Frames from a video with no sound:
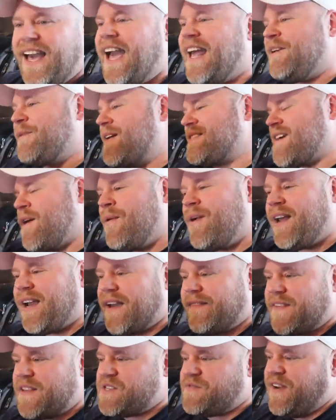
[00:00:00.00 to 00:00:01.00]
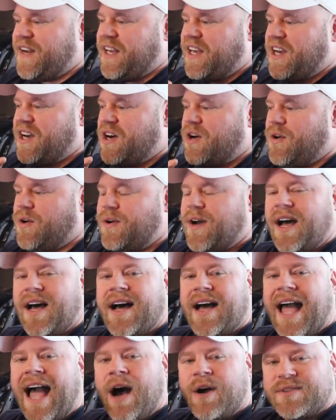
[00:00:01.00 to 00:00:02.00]
Anyways, I want to get this video
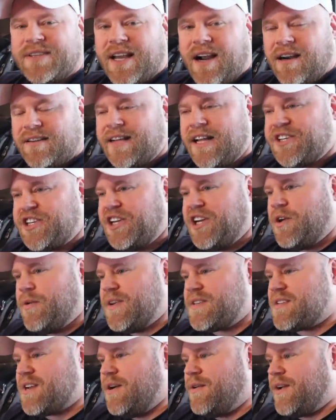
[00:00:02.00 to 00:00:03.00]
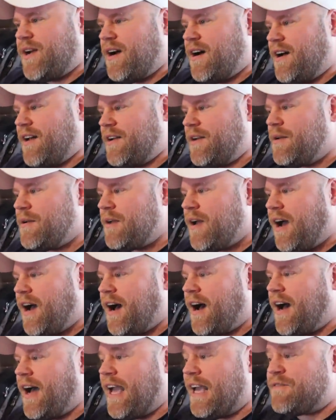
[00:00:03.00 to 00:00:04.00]
out there and let you know what's going on.
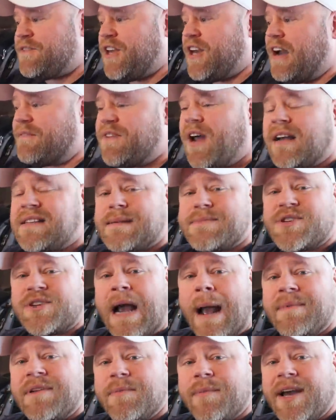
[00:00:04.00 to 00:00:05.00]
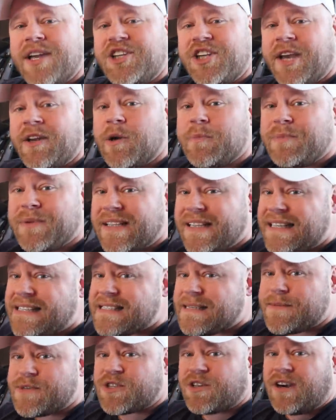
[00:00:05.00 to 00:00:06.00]
If you have not subscribed to my channel,
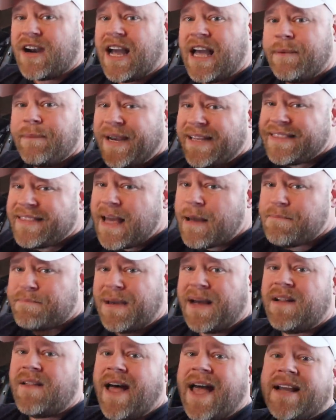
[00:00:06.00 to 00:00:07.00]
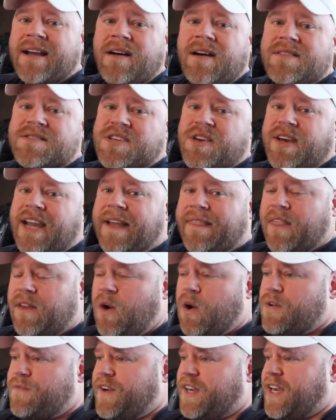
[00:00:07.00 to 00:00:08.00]
please subscribe. Hit that bell icon so you can get the
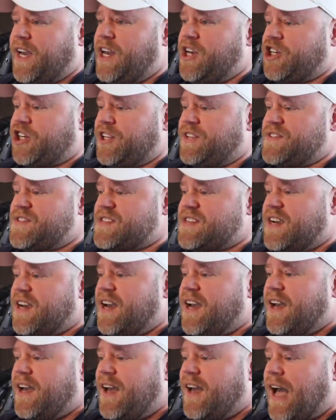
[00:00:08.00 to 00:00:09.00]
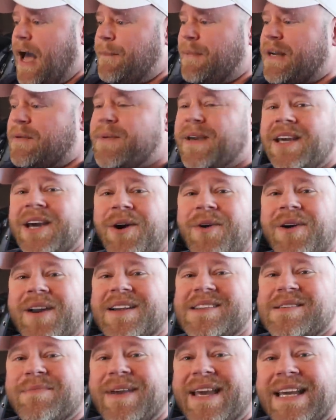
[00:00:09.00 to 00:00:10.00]
notifications. I'm going to be going
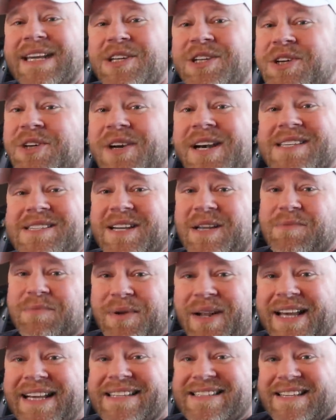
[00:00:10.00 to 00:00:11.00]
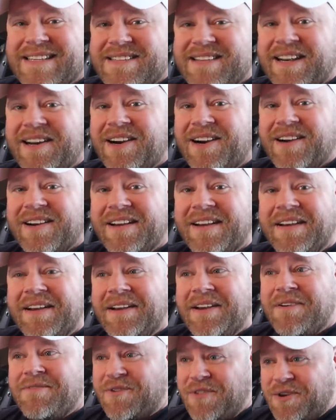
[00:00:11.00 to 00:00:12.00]
to some interesting places here
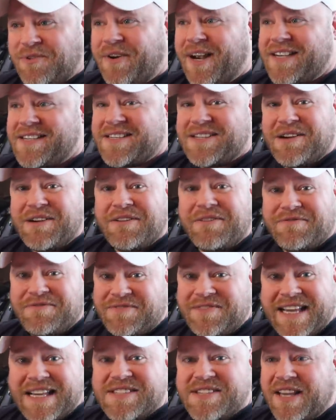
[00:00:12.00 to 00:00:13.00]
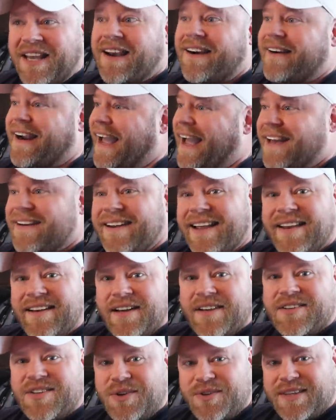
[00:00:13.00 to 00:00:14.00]
for the rest of this year and
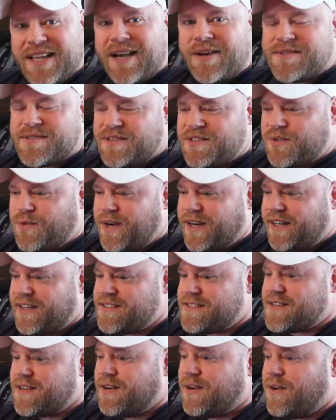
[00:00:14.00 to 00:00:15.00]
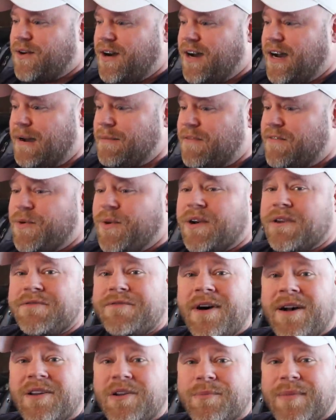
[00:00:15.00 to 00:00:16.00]
into 2020. So if you want to
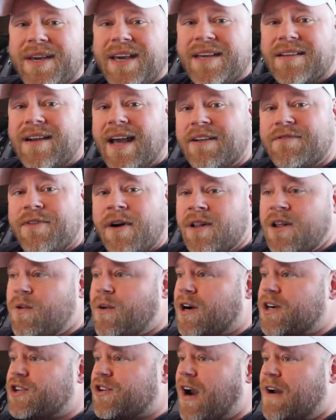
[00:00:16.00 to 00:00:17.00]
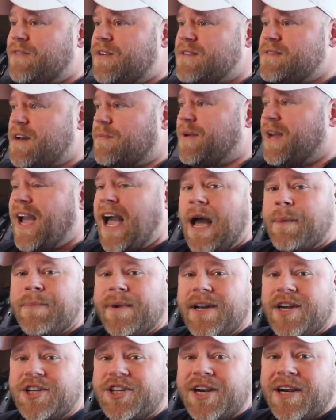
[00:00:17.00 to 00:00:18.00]
follow me and follow our travels, I'll be
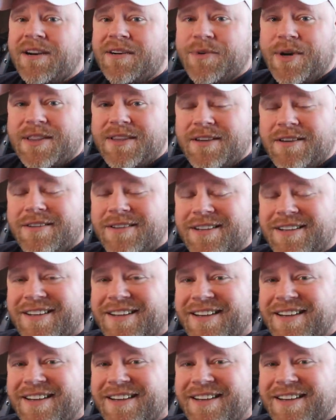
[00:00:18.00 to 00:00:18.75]
happy to share it with you.